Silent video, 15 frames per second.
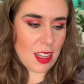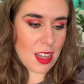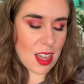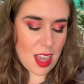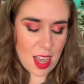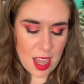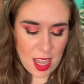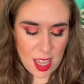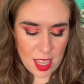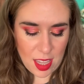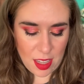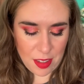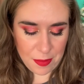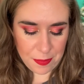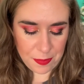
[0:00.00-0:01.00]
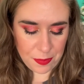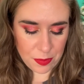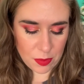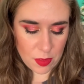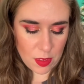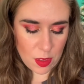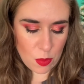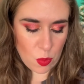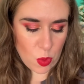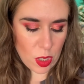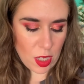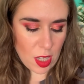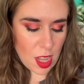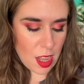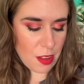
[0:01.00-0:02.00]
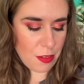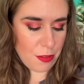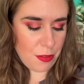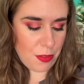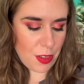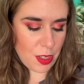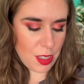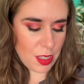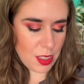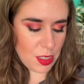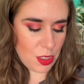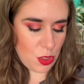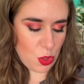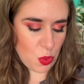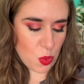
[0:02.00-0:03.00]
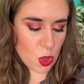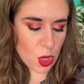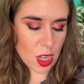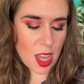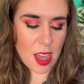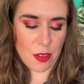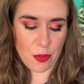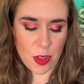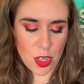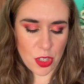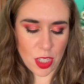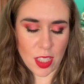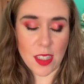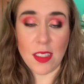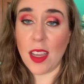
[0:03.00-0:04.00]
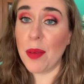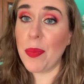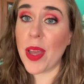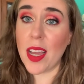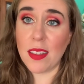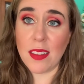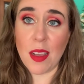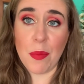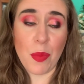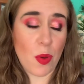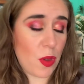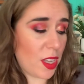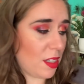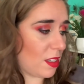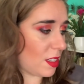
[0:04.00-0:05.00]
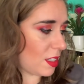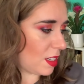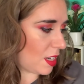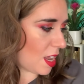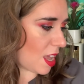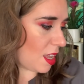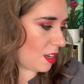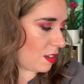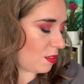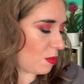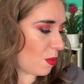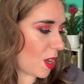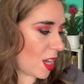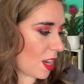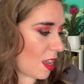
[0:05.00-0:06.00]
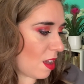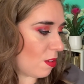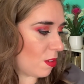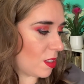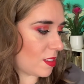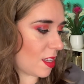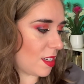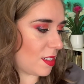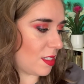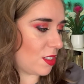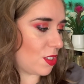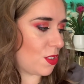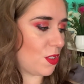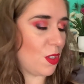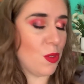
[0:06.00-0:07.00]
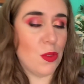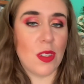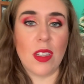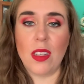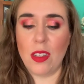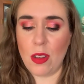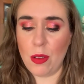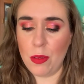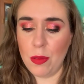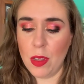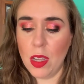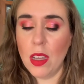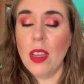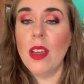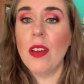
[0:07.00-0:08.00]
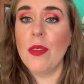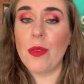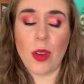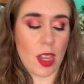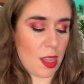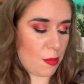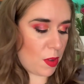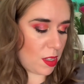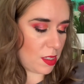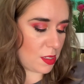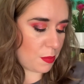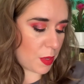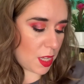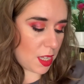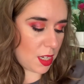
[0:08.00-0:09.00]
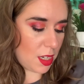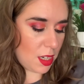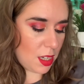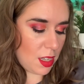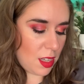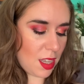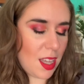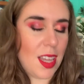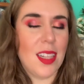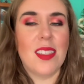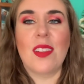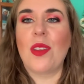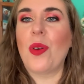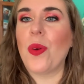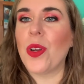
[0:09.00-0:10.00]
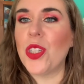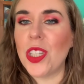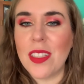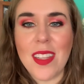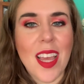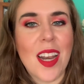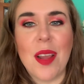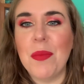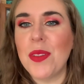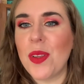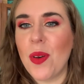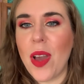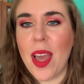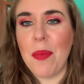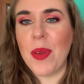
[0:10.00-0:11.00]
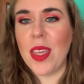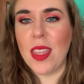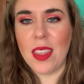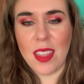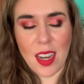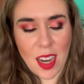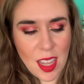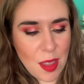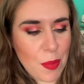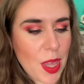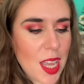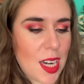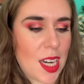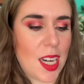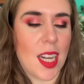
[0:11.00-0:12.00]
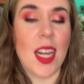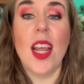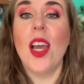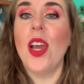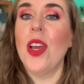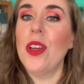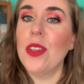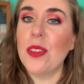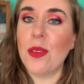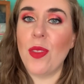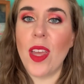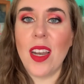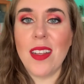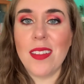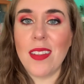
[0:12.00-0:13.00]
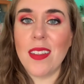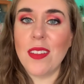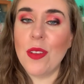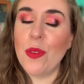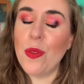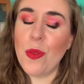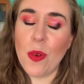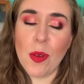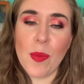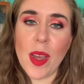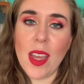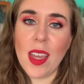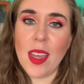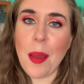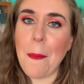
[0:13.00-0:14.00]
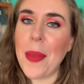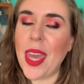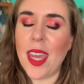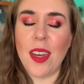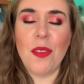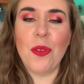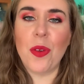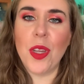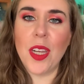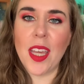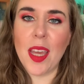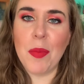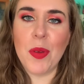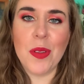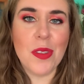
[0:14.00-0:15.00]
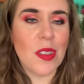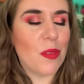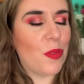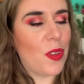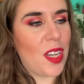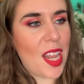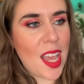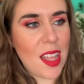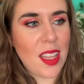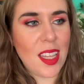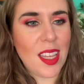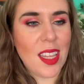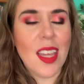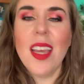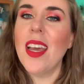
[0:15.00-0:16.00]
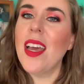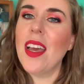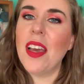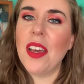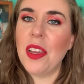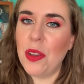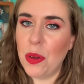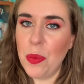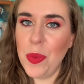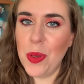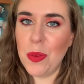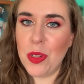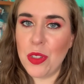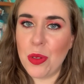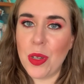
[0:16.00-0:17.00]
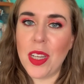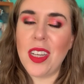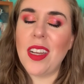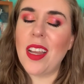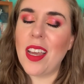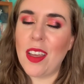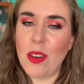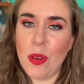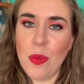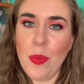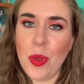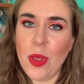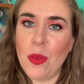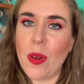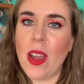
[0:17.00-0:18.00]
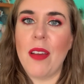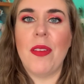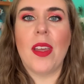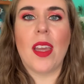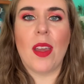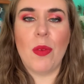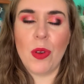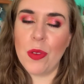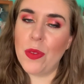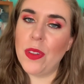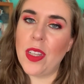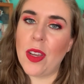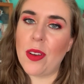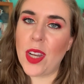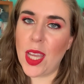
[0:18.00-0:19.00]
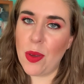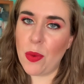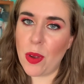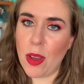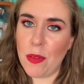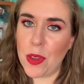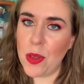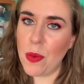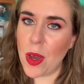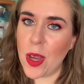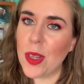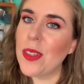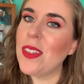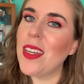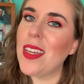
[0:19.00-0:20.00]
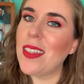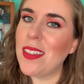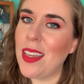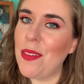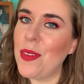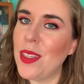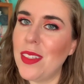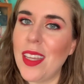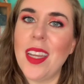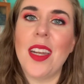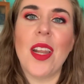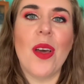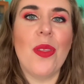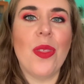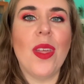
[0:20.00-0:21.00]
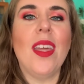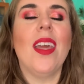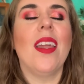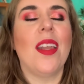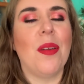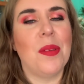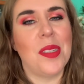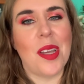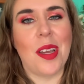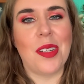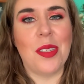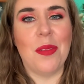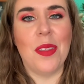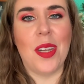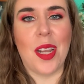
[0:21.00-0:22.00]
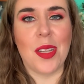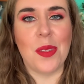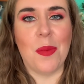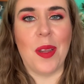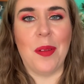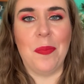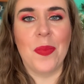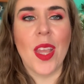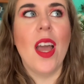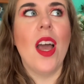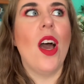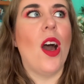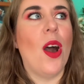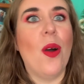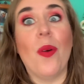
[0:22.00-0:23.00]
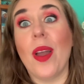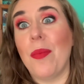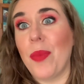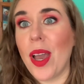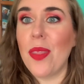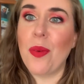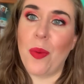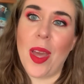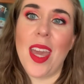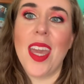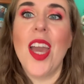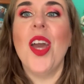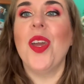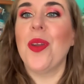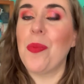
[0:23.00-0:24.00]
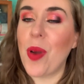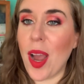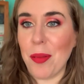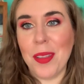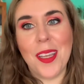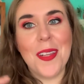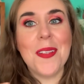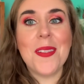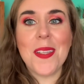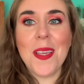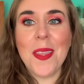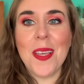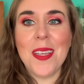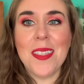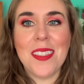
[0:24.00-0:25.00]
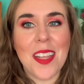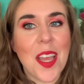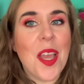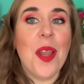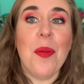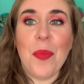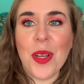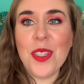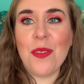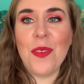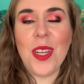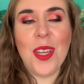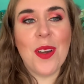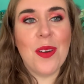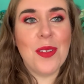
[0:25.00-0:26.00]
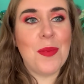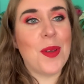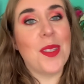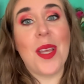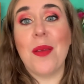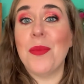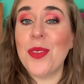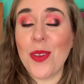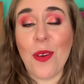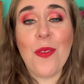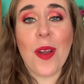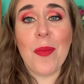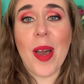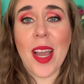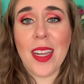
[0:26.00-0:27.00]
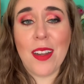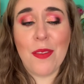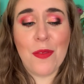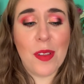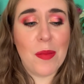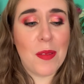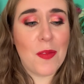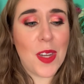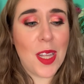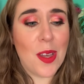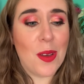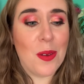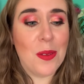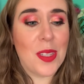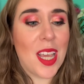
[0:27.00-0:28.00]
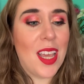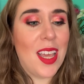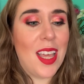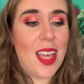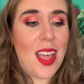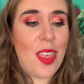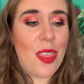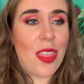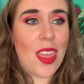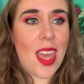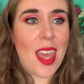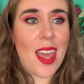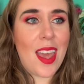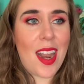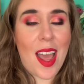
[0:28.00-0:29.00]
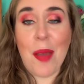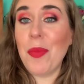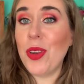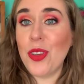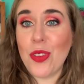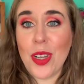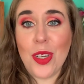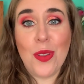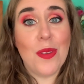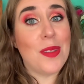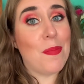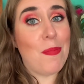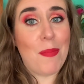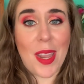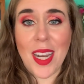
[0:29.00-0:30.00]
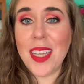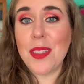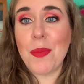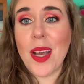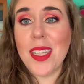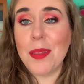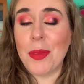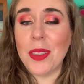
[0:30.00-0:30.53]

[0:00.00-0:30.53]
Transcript: I would love... to work on finishing this up at some point. Not right now, because I did just use it, you know, for 8 months, but it's gorgeous, and I'm so happy that I hit pan in it. So that is it for my Pan of Green Gables finale. I hope you enjoyed. I hope you are having a wonderful day or night wherever you are, staying safe and sane and healthy, and I will talk to you in the next one. Oh, and by the way, you're probably gonna see this in a bunch of videos, because I'm so far behind on filming videos, that I'm gonna try to do as many as possible